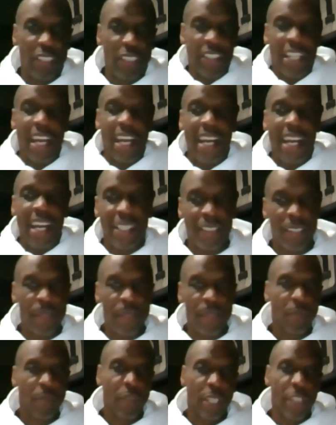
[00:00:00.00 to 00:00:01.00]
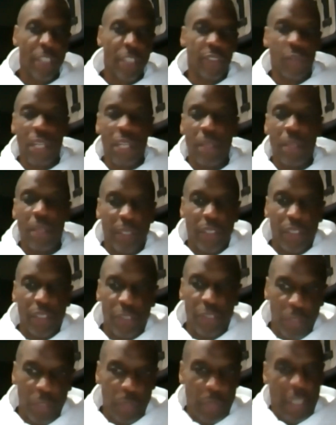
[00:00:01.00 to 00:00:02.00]
these guys. It was great
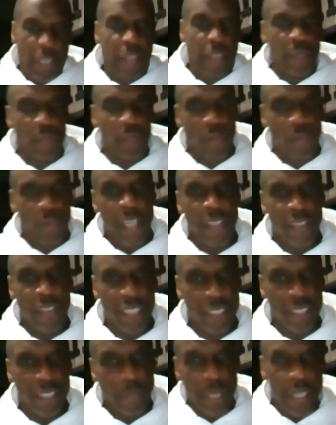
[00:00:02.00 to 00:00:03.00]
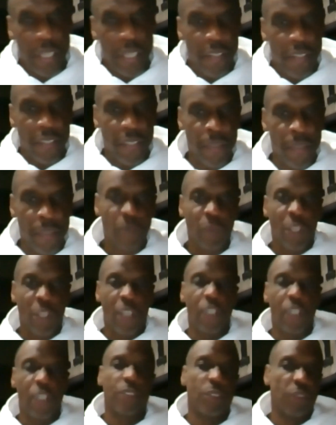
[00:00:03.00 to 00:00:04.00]
because you could pick their brains as players,
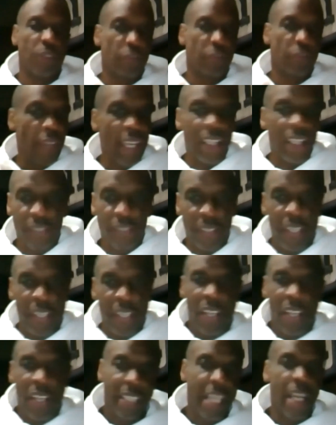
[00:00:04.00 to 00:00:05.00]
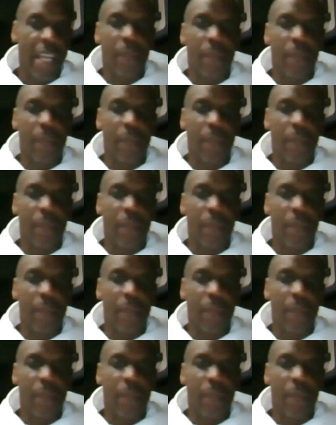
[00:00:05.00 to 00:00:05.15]
and also the fans got